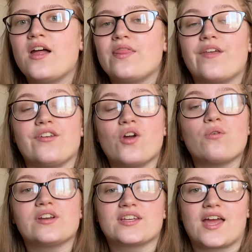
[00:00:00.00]
that no
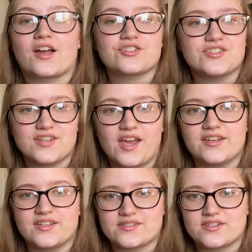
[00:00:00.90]
one can actually die at
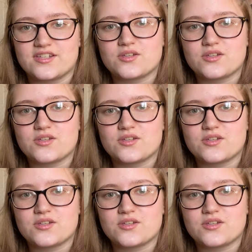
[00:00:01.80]
Disney.